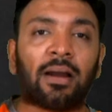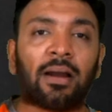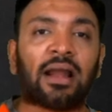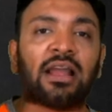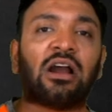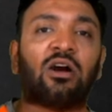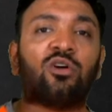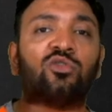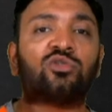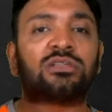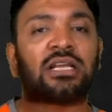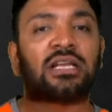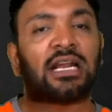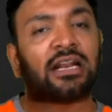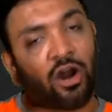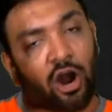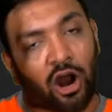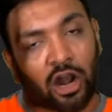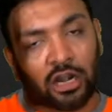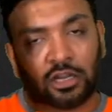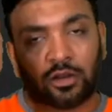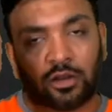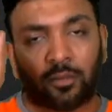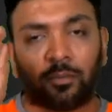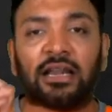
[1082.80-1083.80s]
bike outside,
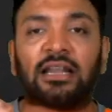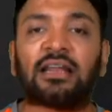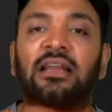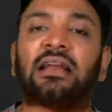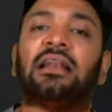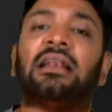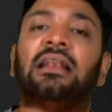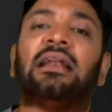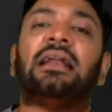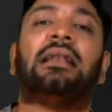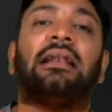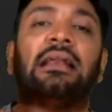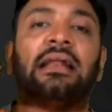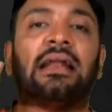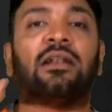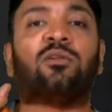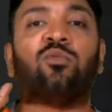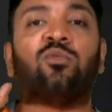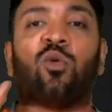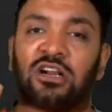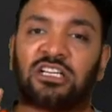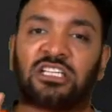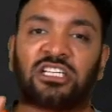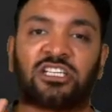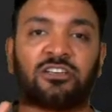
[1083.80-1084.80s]
automatically it will get
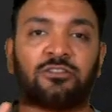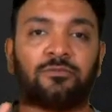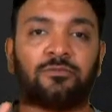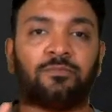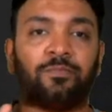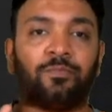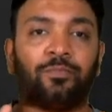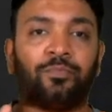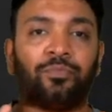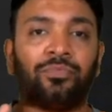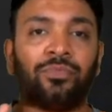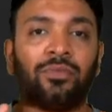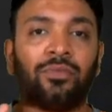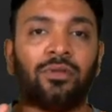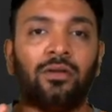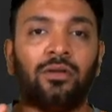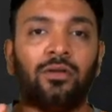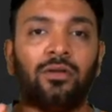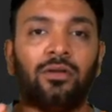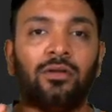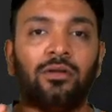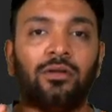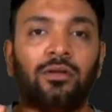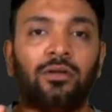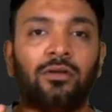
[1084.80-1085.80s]
washed.
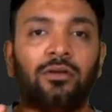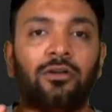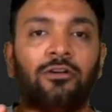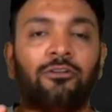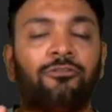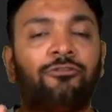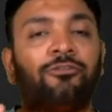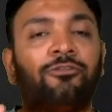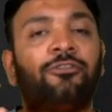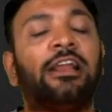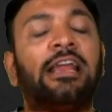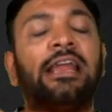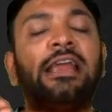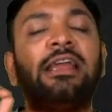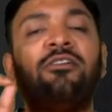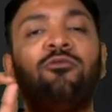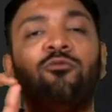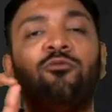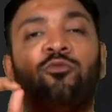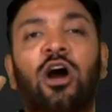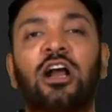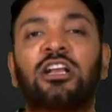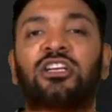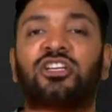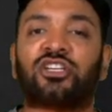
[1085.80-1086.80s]
Free
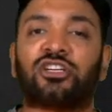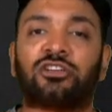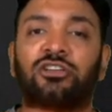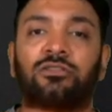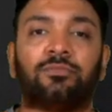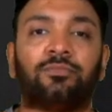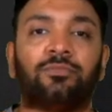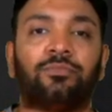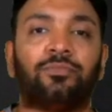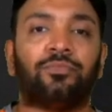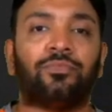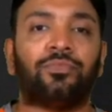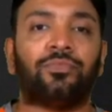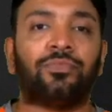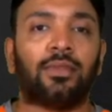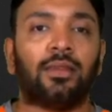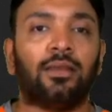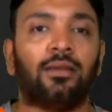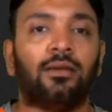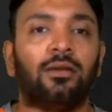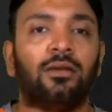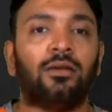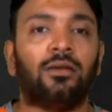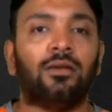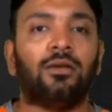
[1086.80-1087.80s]
wash.
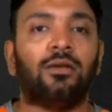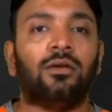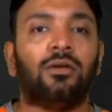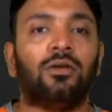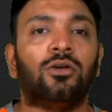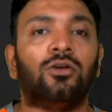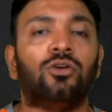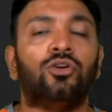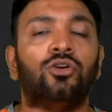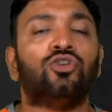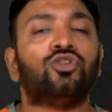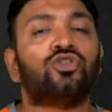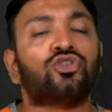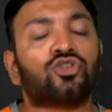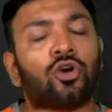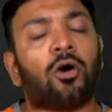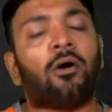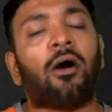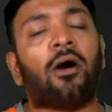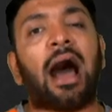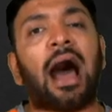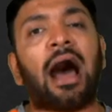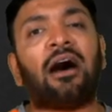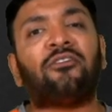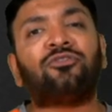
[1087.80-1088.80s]

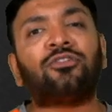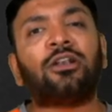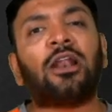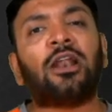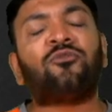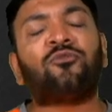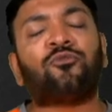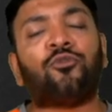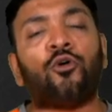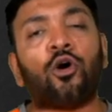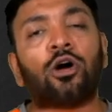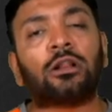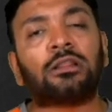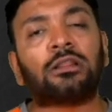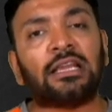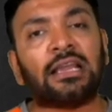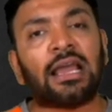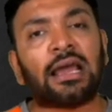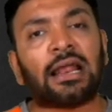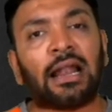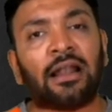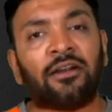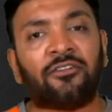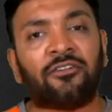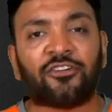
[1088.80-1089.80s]
So after 4th
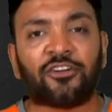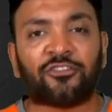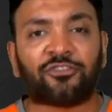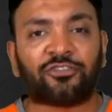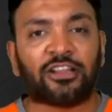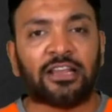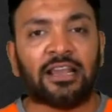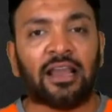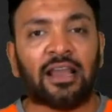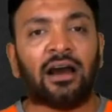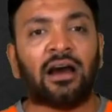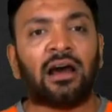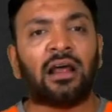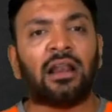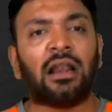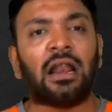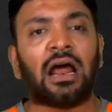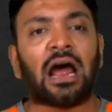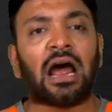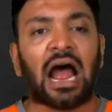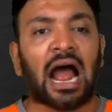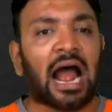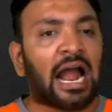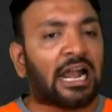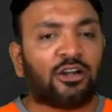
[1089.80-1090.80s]
year and 5th year,
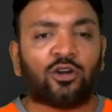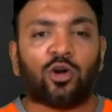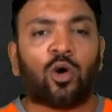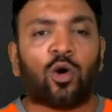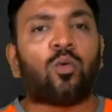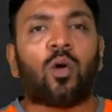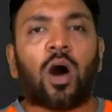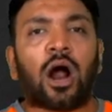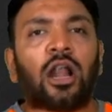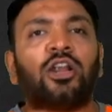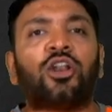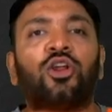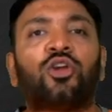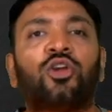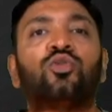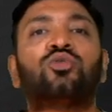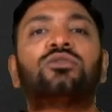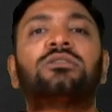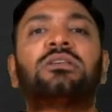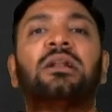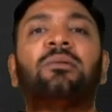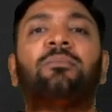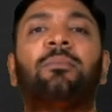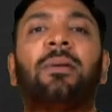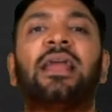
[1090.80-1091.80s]
I don't want to
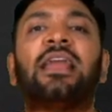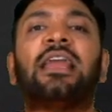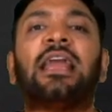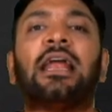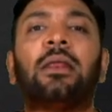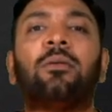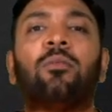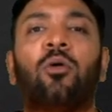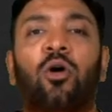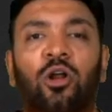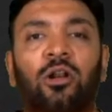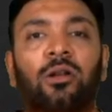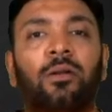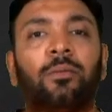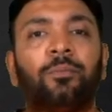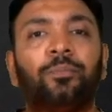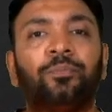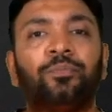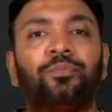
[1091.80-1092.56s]
use that bike anymore.